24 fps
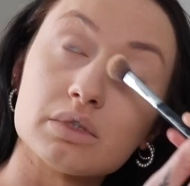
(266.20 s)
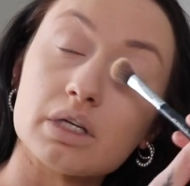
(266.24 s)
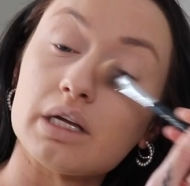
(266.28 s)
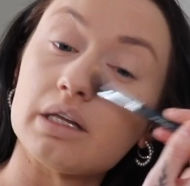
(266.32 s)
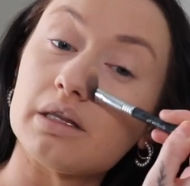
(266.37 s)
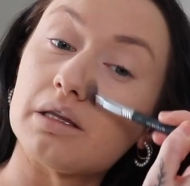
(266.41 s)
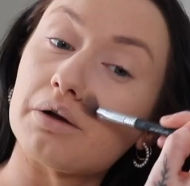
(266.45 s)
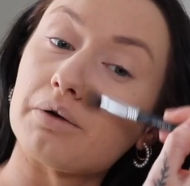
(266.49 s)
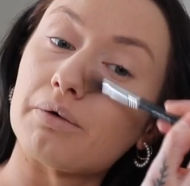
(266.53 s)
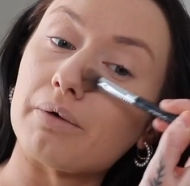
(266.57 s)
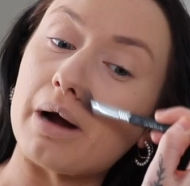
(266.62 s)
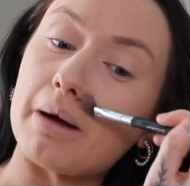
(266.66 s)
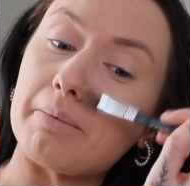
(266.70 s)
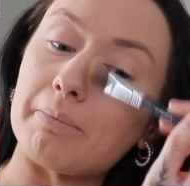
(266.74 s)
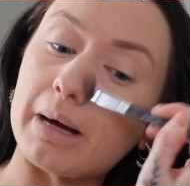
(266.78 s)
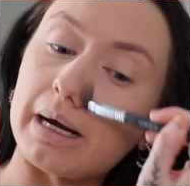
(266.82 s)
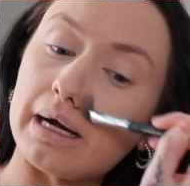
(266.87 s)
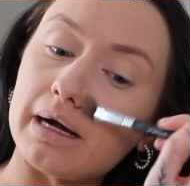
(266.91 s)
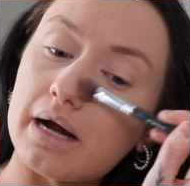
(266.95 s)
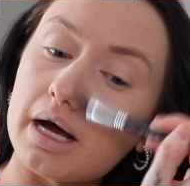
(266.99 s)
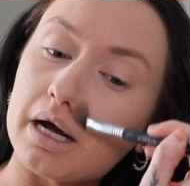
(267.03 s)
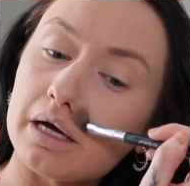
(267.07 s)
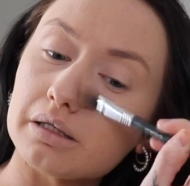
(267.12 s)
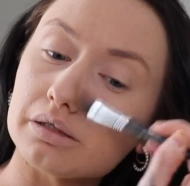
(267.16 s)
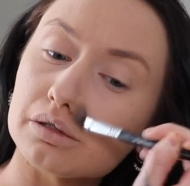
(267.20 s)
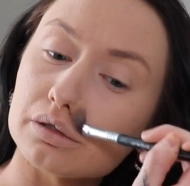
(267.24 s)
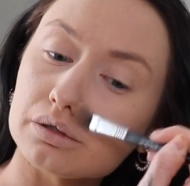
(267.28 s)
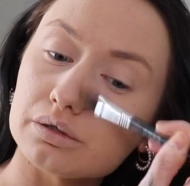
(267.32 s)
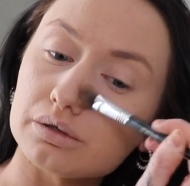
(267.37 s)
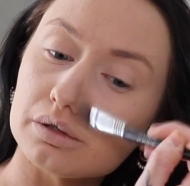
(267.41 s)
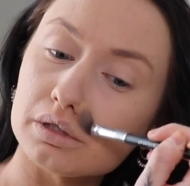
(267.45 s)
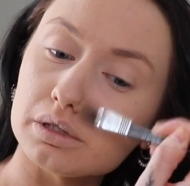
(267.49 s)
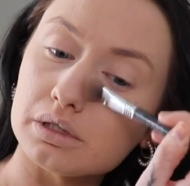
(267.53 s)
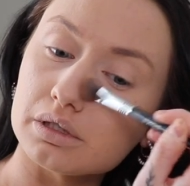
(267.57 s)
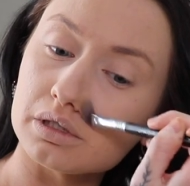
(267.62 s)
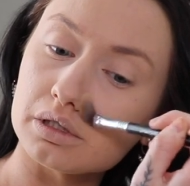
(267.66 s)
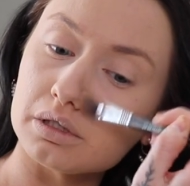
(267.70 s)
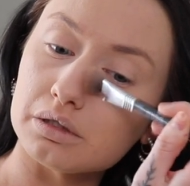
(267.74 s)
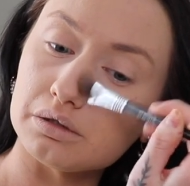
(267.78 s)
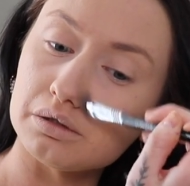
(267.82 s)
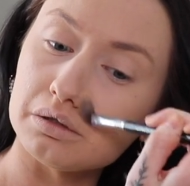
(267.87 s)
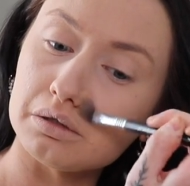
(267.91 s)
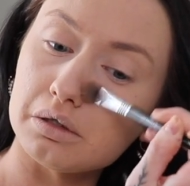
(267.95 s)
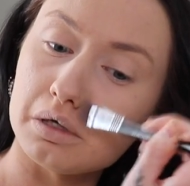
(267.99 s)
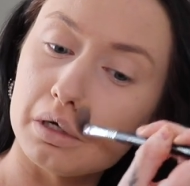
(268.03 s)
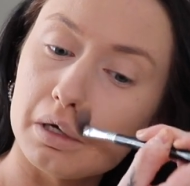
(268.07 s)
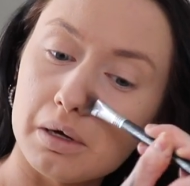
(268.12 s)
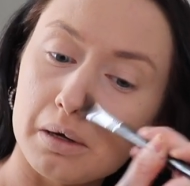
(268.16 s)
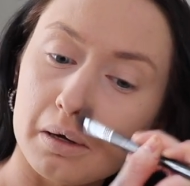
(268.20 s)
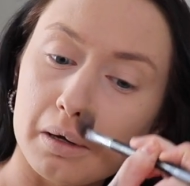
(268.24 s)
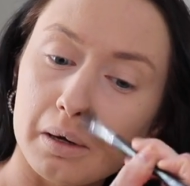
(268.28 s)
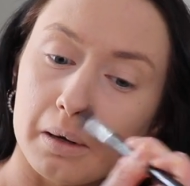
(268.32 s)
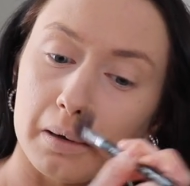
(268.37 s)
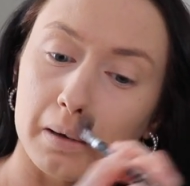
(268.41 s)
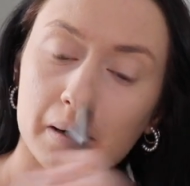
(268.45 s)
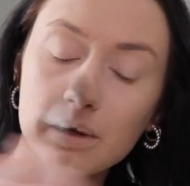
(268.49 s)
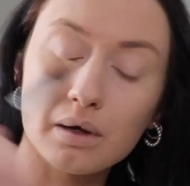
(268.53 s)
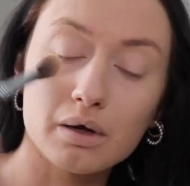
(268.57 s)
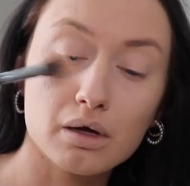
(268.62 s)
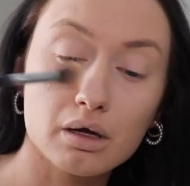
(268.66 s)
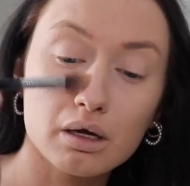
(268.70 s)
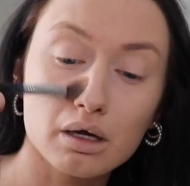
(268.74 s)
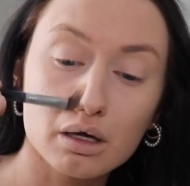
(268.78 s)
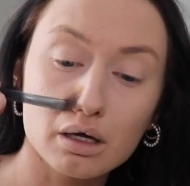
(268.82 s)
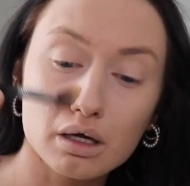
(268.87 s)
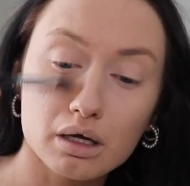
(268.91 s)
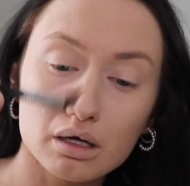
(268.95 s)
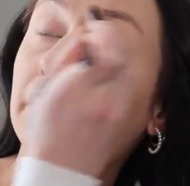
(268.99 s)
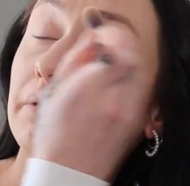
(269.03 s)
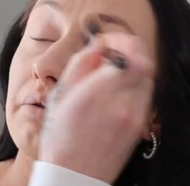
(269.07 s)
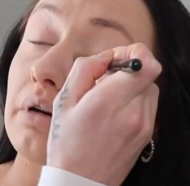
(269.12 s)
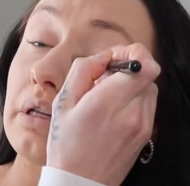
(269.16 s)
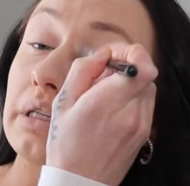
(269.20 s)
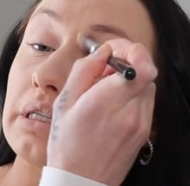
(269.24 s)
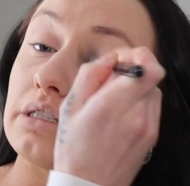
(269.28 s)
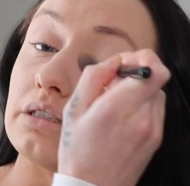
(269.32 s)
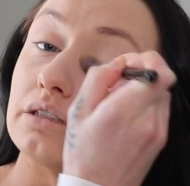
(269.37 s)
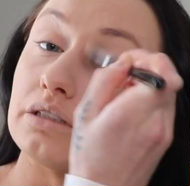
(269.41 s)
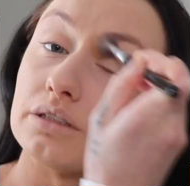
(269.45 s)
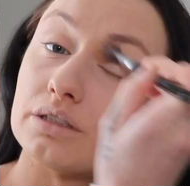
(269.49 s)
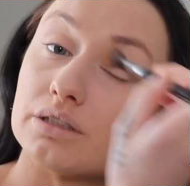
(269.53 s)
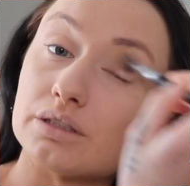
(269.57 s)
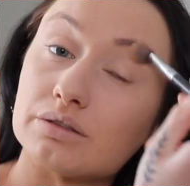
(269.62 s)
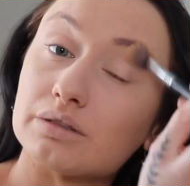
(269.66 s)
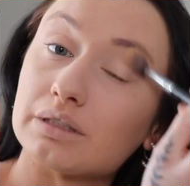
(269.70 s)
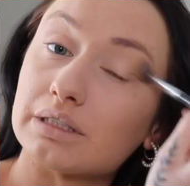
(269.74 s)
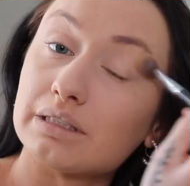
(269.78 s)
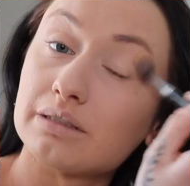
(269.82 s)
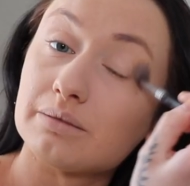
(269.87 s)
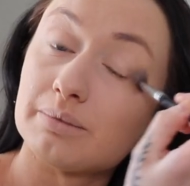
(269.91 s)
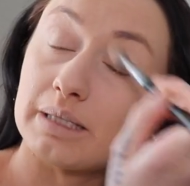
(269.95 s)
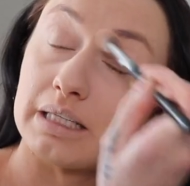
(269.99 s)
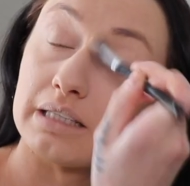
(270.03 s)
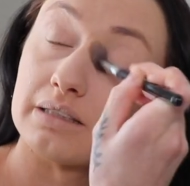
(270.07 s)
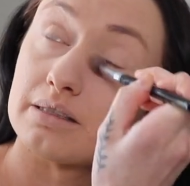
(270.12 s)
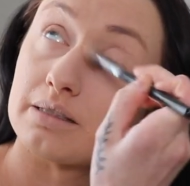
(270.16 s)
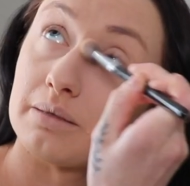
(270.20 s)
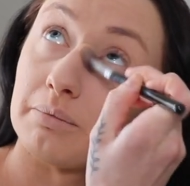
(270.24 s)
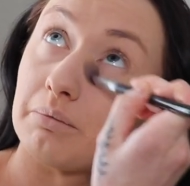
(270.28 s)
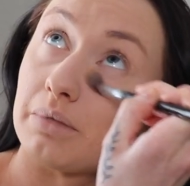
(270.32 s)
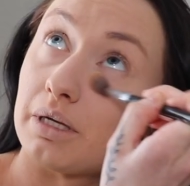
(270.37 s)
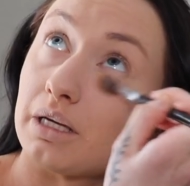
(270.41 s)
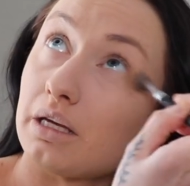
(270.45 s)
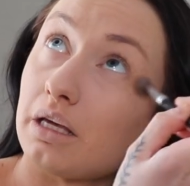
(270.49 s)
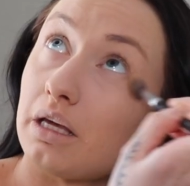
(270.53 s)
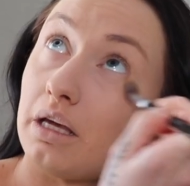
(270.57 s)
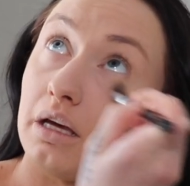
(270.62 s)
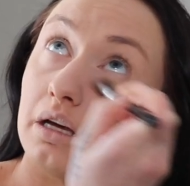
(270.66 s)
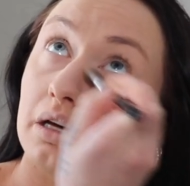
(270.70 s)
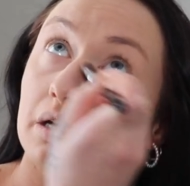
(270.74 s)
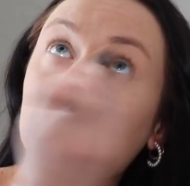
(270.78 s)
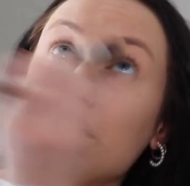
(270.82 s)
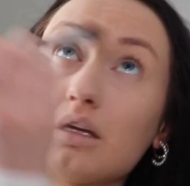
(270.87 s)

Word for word: and then around my nostrils too. I really just do this because I'm picky.